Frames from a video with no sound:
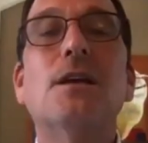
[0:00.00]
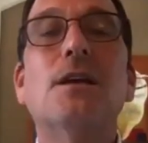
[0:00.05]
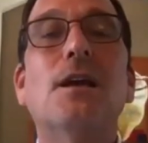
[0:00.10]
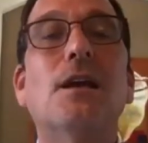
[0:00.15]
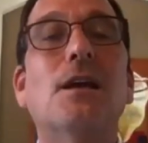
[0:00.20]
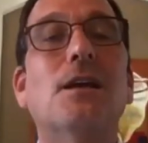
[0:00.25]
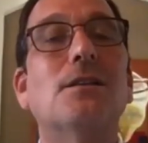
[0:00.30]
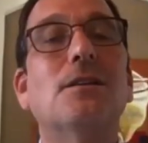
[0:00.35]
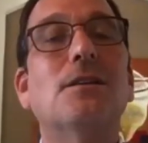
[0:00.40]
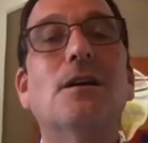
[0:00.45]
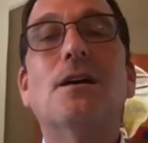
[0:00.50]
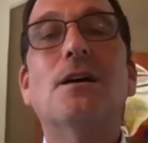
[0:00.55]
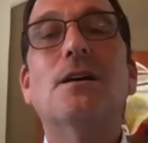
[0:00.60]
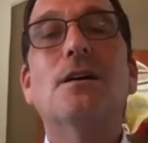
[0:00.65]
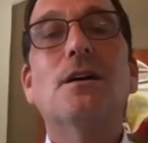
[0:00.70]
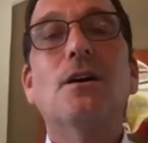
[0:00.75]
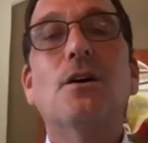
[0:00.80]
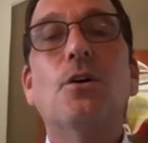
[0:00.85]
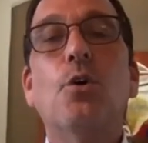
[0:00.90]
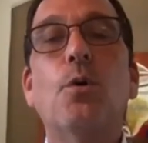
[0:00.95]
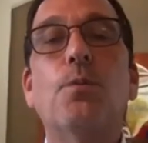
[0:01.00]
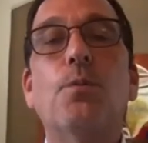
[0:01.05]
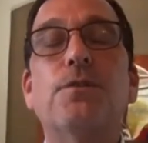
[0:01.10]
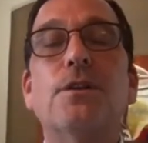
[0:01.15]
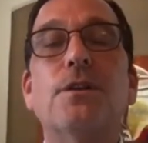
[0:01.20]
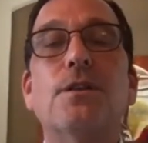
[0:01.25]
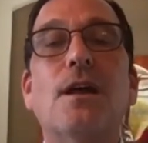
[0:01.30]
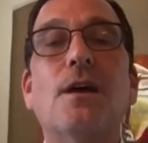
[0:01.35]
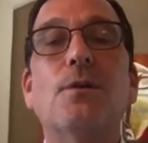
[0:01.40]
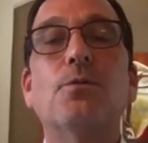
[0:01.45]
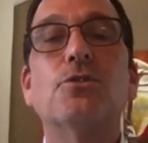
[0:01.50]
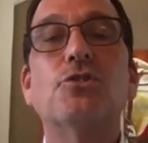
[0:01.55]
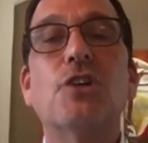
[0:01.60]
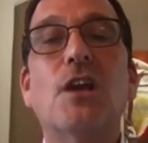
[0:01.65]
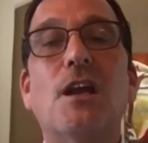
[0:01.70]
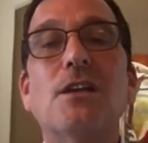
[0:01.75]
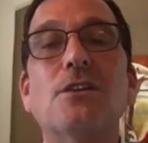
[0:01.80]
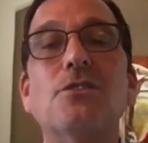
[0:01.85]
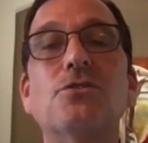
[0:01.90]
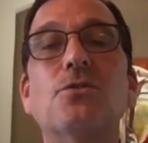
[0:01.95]
And uh, hopefully that will
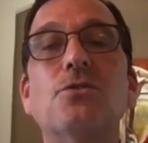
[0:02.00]
change,